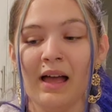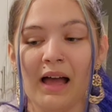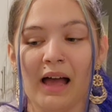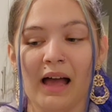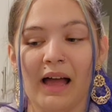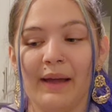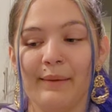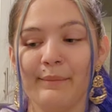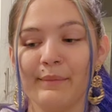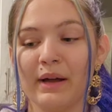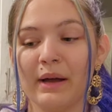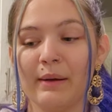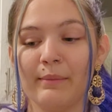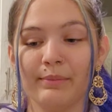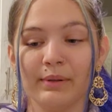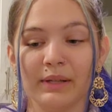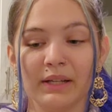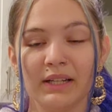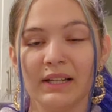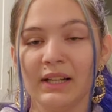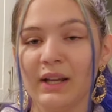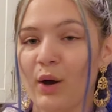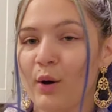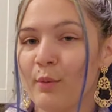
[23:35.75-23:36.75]
I'm
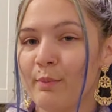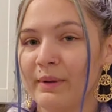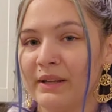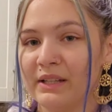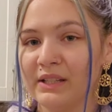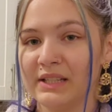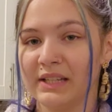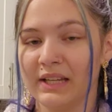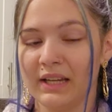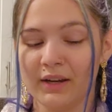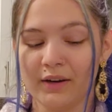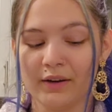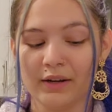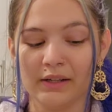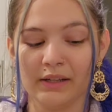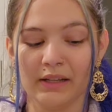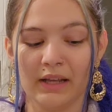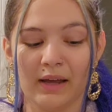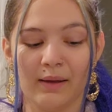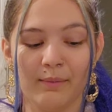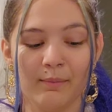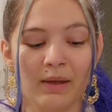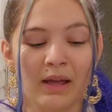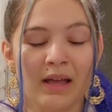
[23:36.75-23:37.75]
completely open to hearing
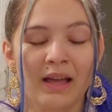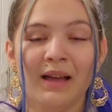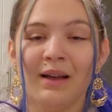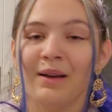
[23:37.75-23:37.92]
them.